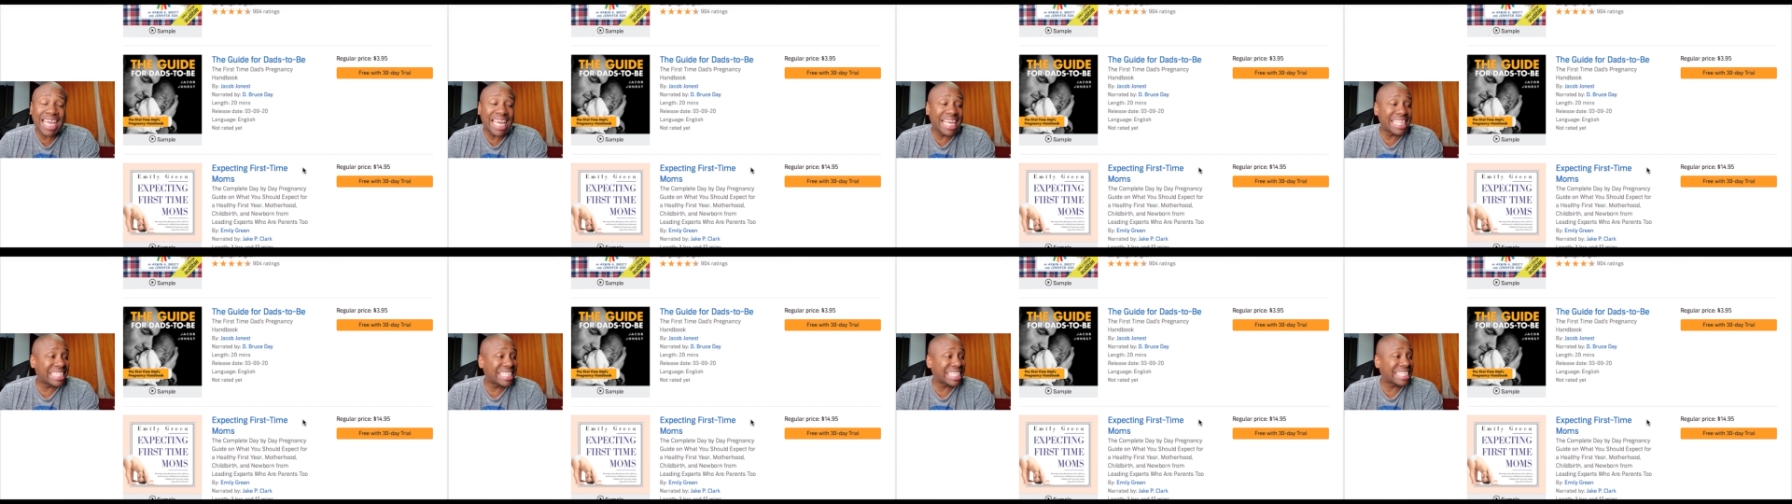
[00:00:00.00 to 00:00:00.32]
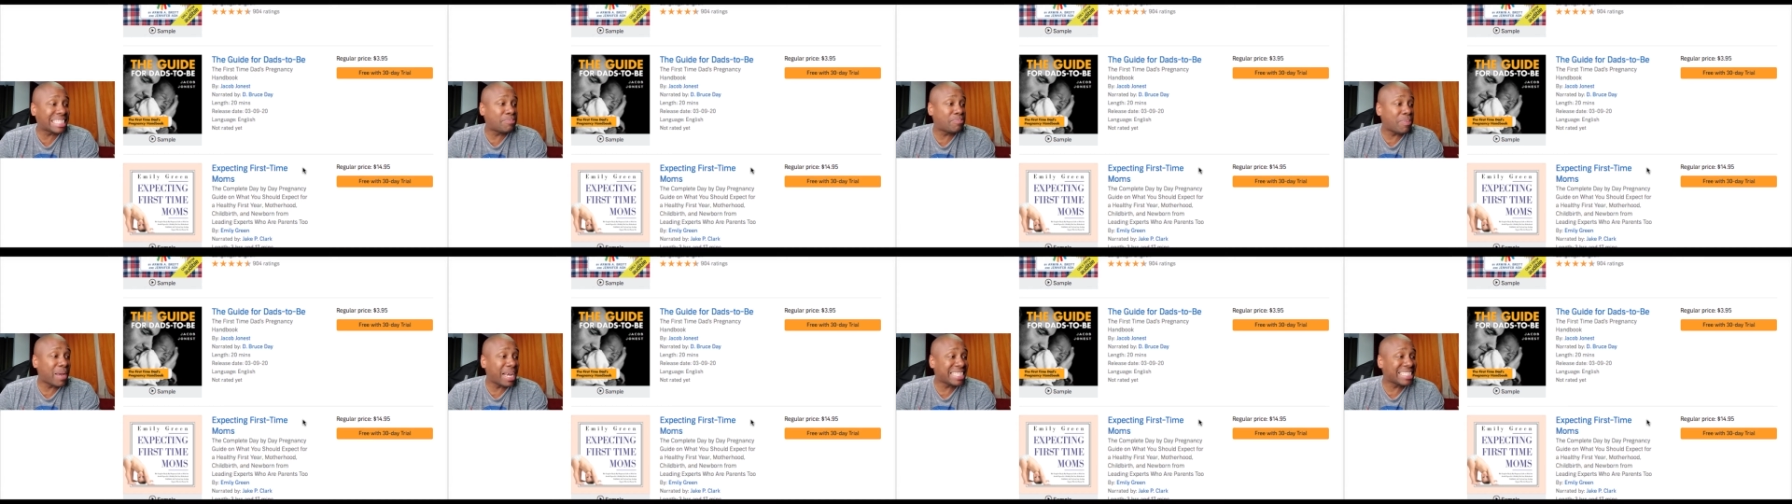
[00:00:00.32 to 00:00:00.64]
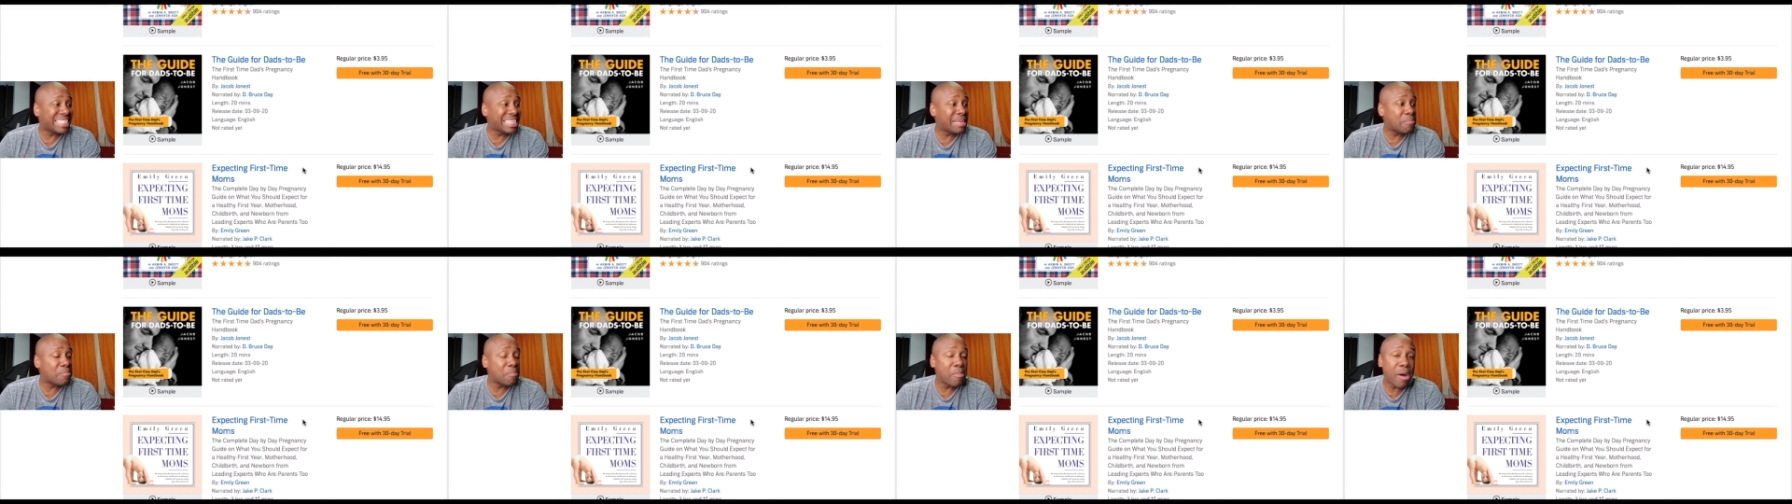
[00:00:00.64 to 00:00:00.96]
It's
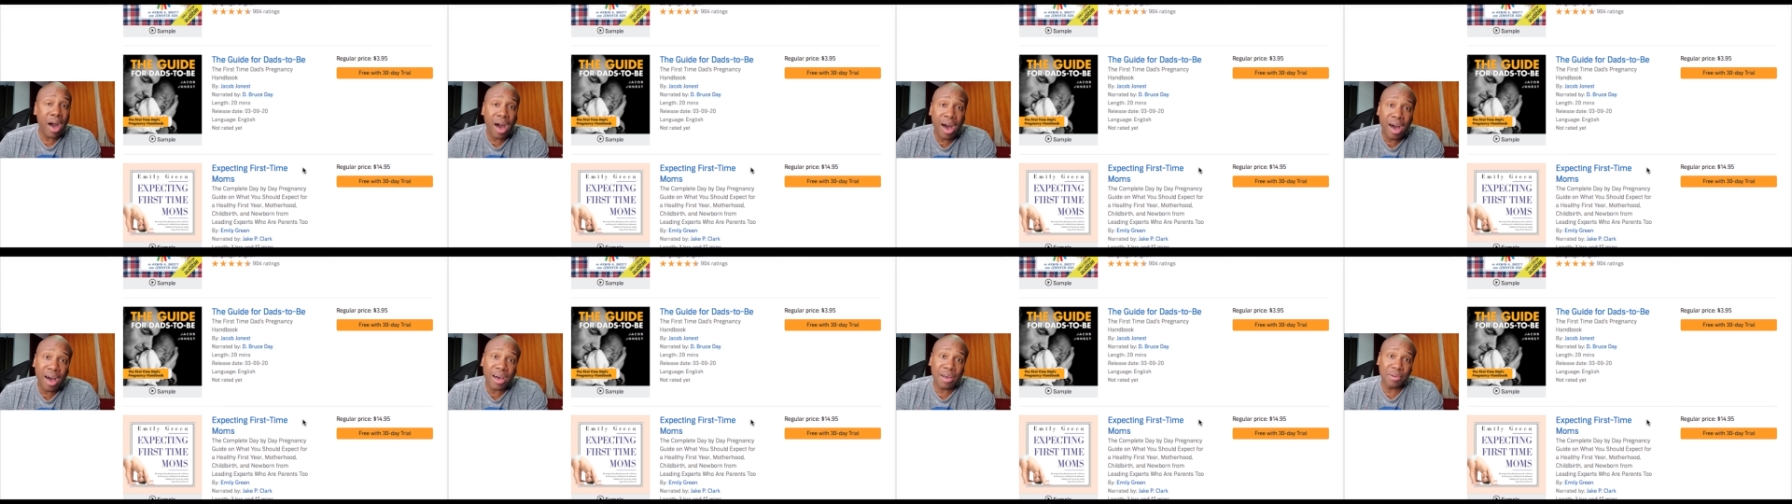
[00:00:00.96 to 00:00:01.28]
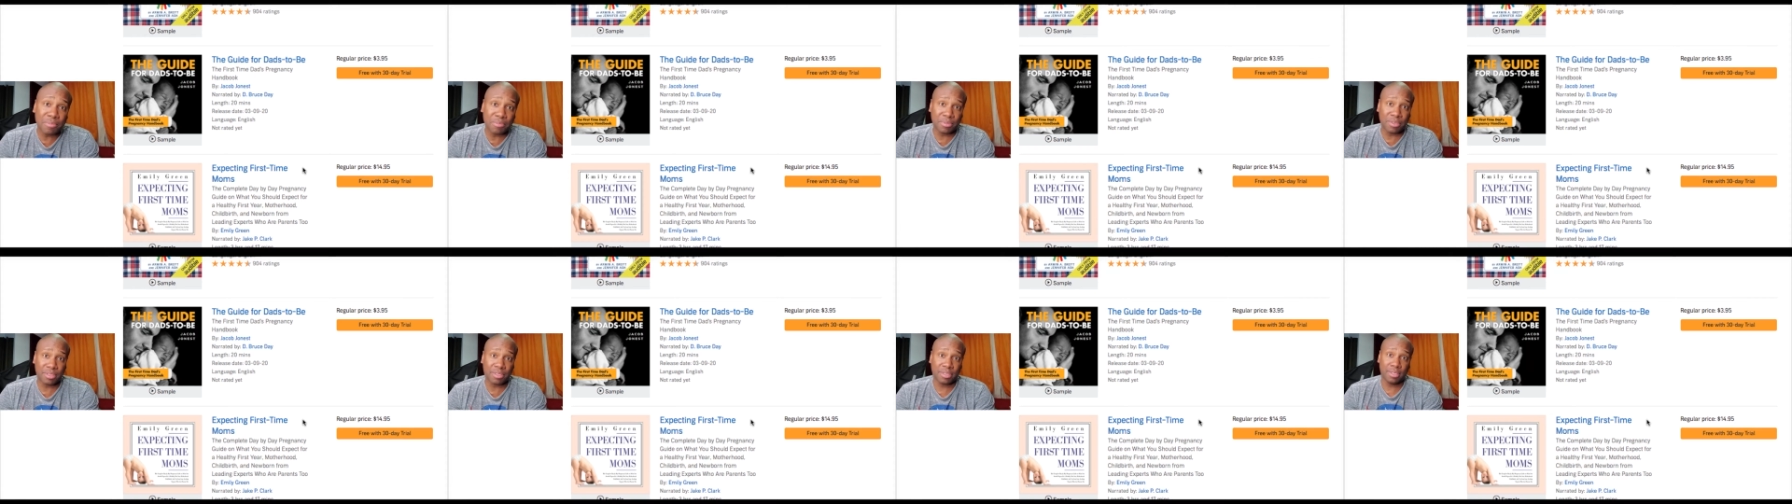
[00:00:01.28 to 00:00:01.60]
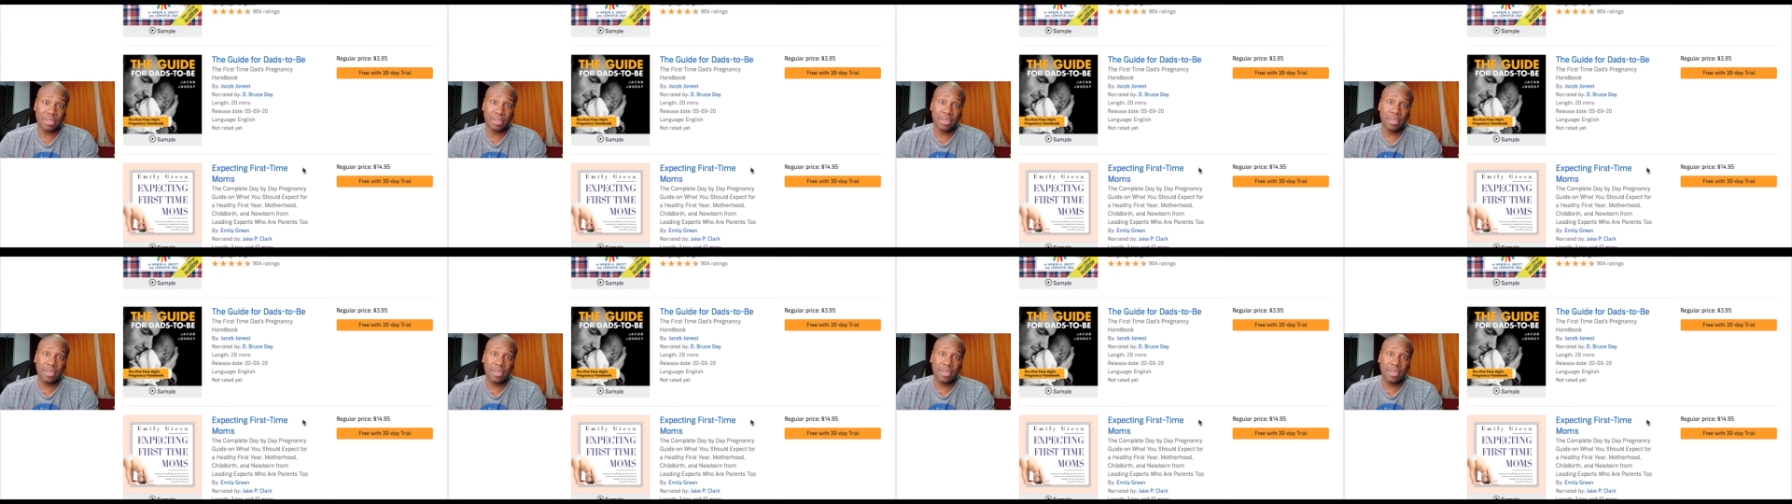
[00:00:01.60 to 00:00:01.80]
expectant moms.